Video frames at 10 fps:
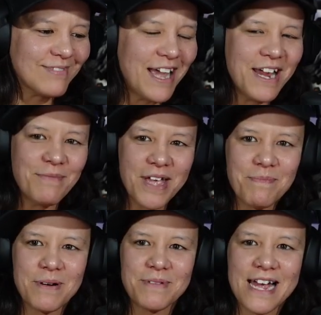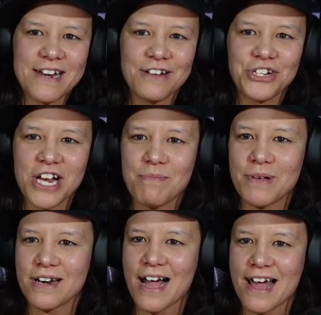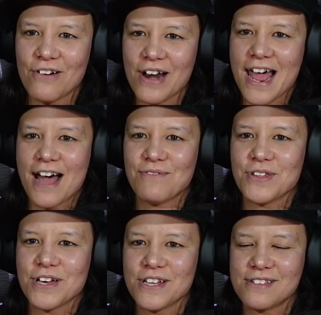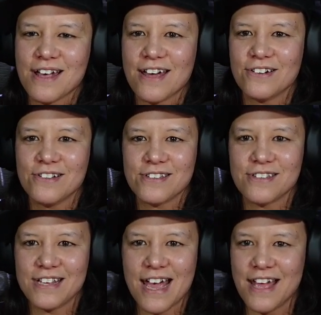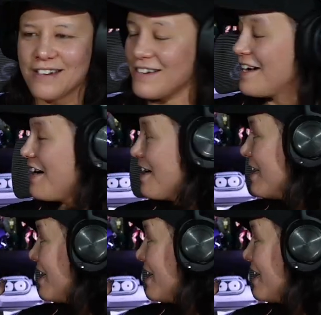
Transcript: I am the up up down down champion. I don't have the title yet uh,